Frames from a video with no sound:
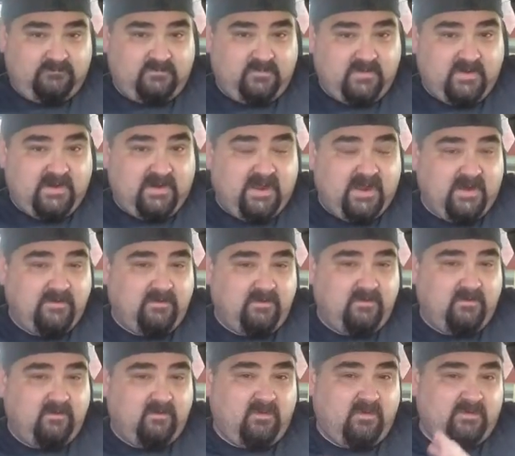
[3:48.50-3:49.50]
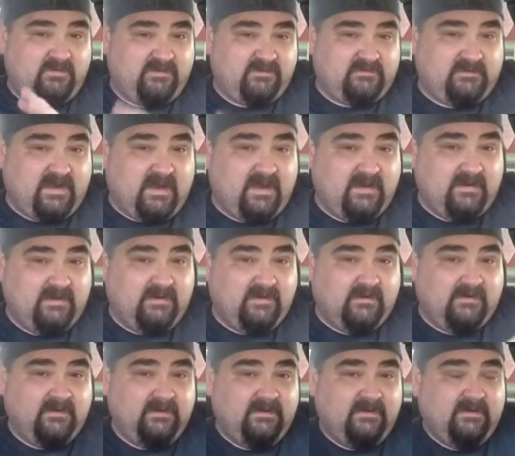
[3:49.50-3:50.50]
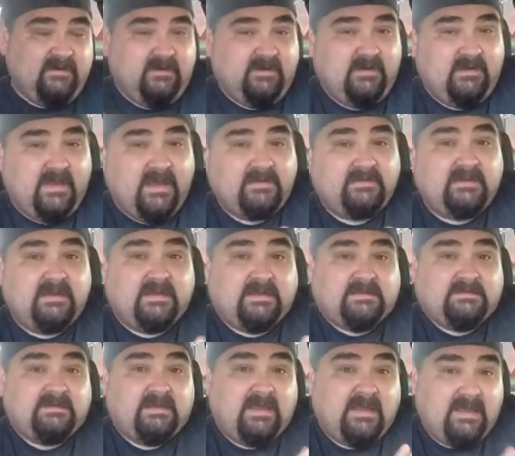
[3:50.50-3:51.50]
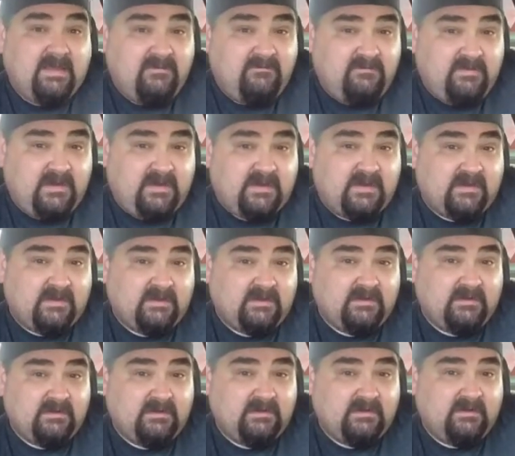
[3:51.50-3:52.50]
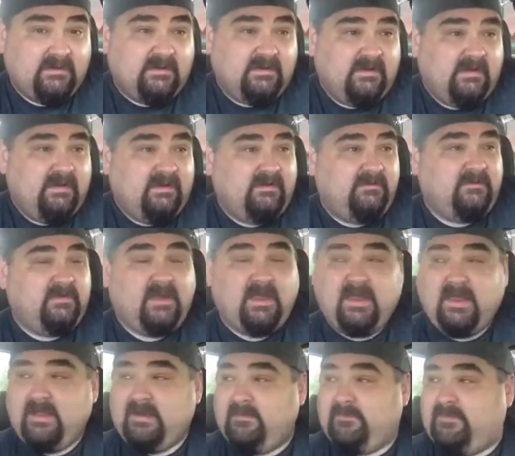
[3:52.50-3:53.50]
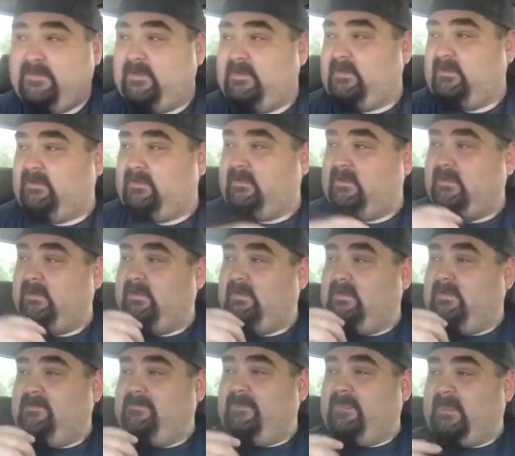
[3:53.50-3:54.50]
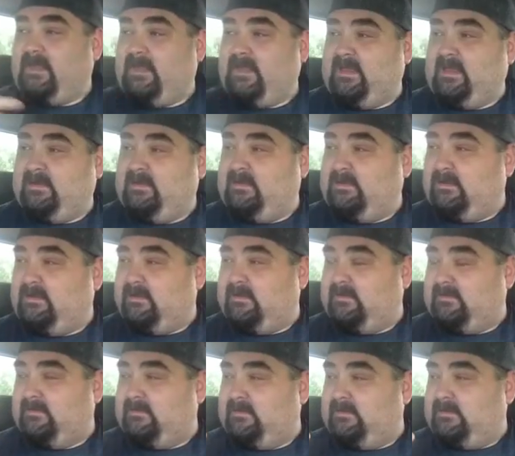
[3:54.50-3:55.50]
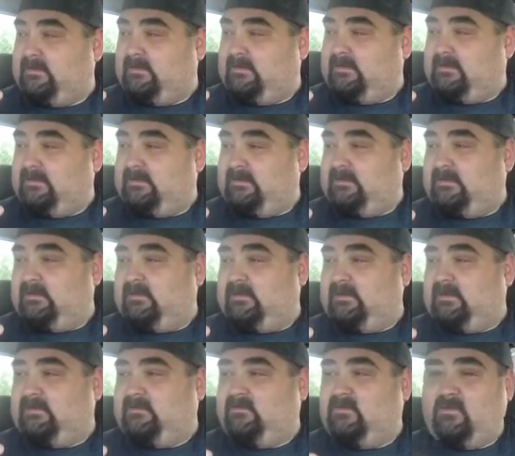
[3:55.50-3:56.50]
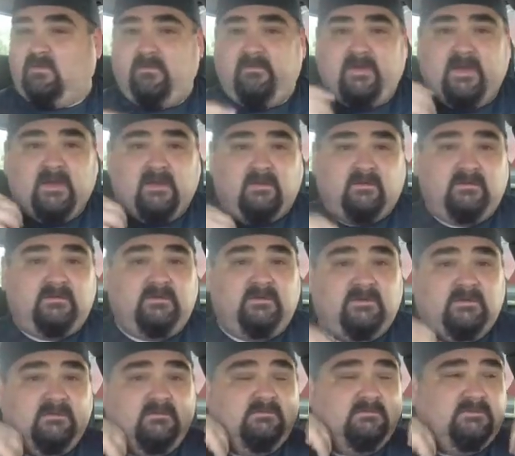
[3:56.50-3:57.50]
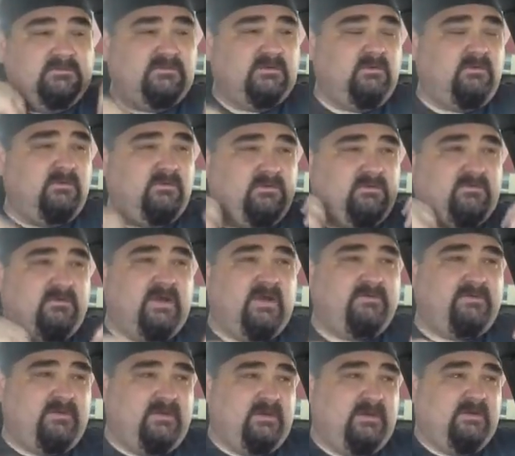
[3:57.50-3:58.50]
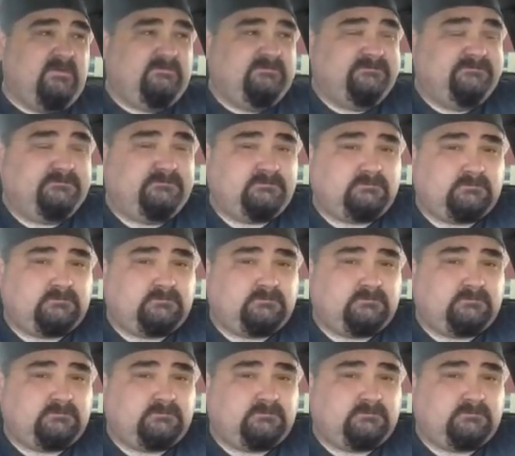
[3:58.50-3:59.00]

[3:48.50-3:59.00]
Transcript: my neighbor or because it's a Honda. That thing is heavy. I had to put it on the, I had a tool belt shoulder strap thing